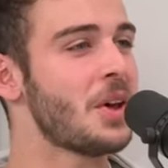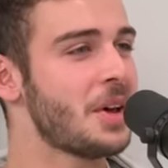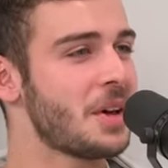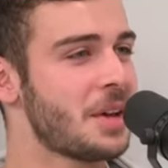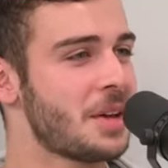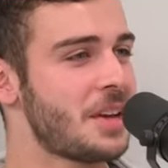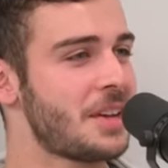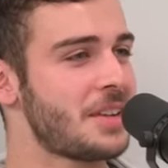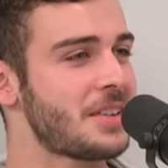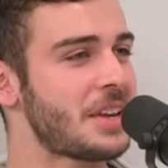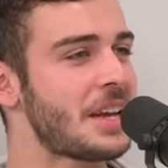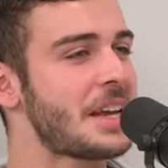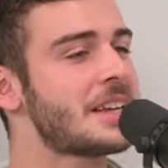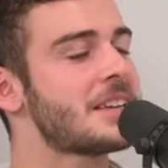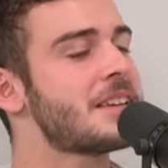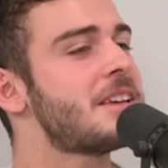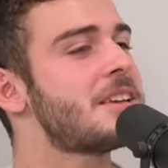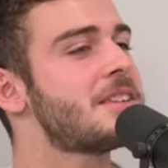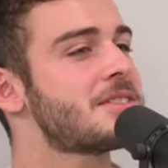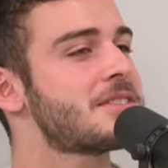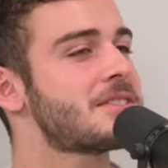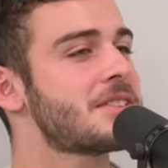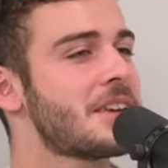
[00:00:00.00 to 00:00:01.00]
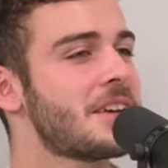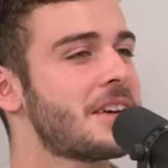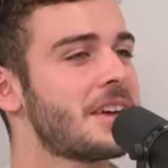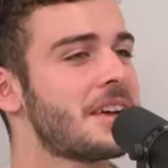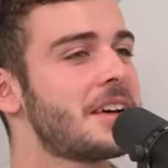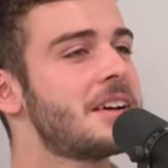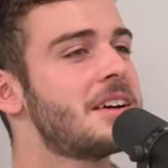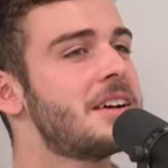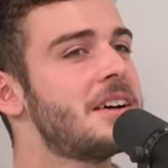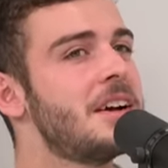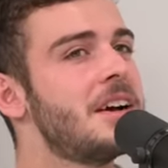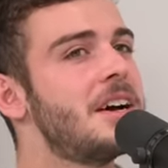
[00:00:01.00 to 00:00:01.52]
Oh. It, it- it's uh,
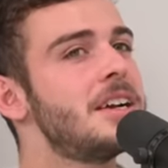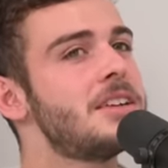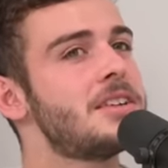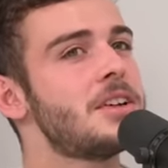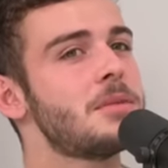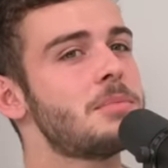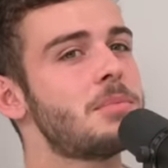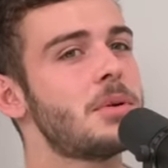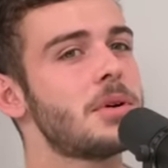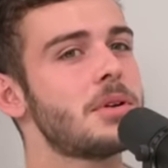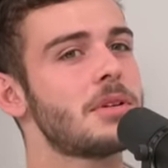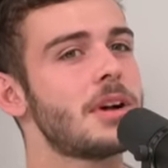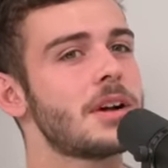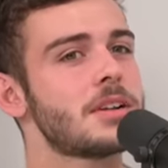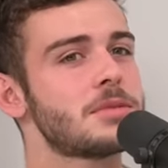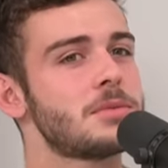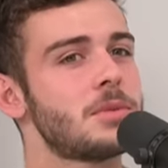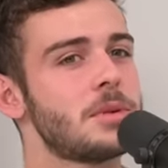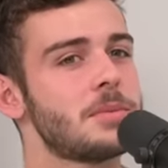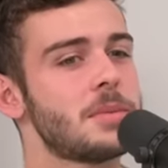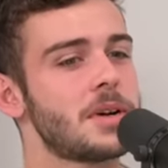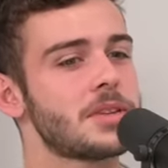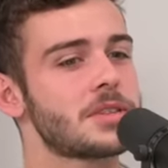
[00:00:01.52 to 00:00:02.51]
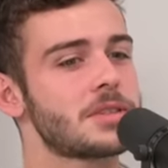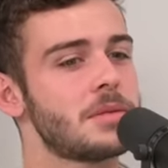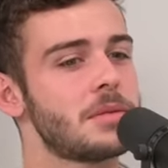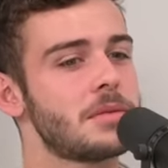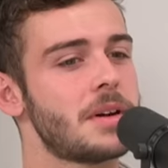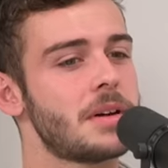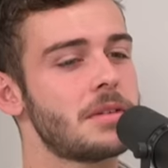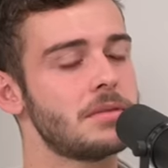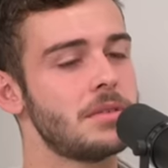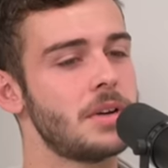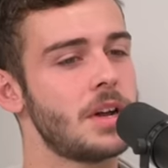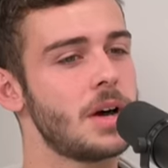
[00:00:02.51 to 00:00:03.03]
don't put all your eggs in one basket
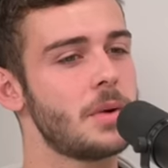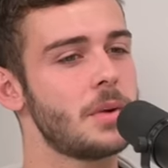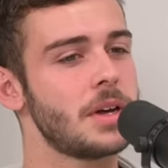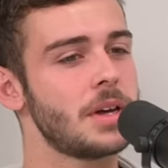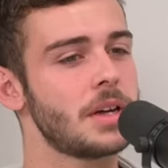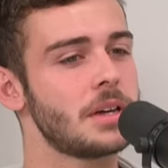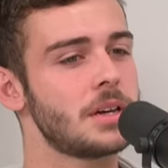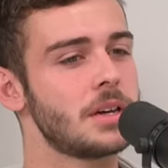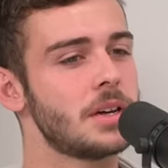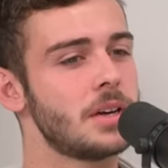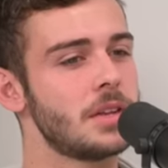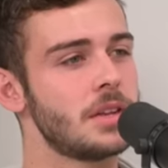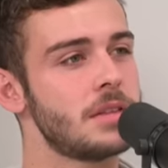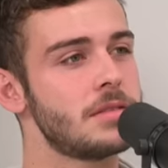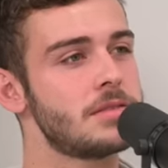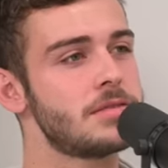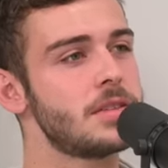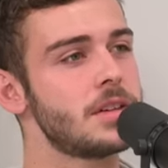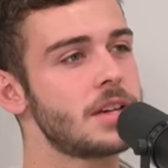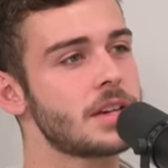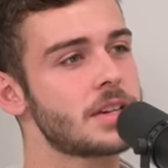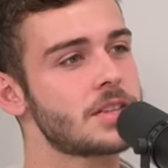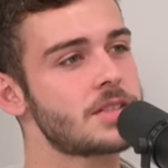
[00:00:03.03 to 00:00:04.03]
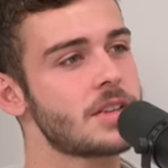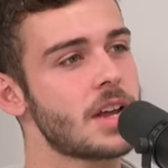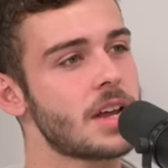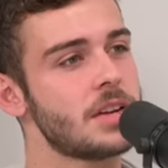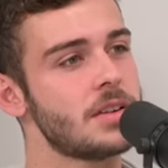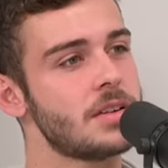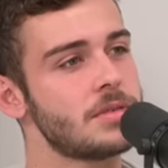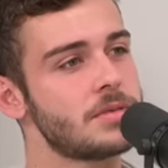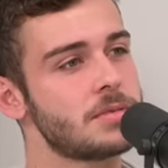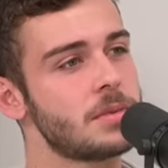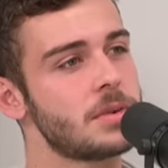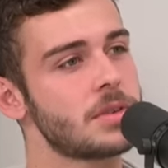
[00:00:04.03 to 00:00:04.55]
without knowing the full extent
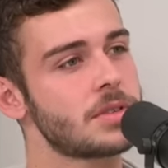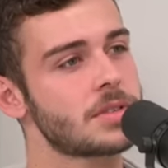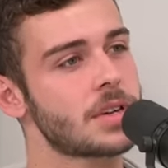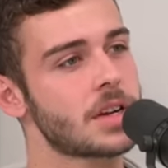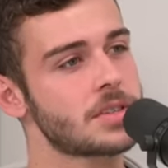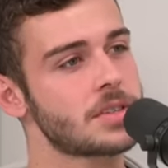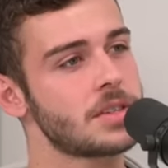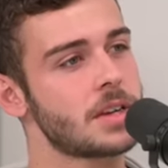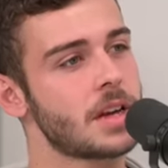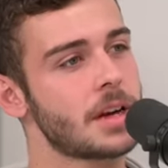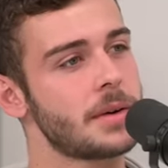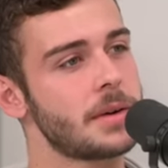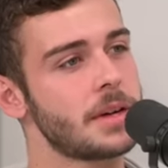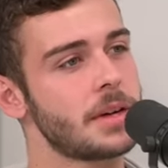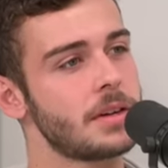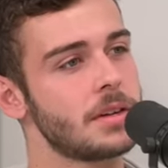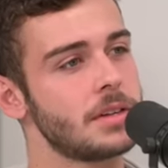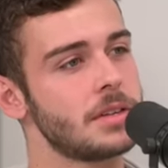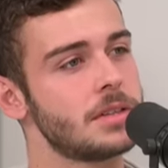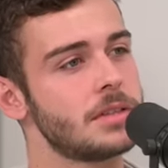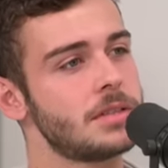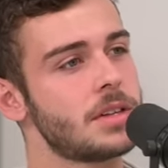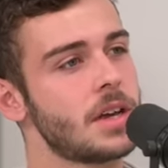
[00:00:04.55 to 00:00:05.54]
of what's actually going on.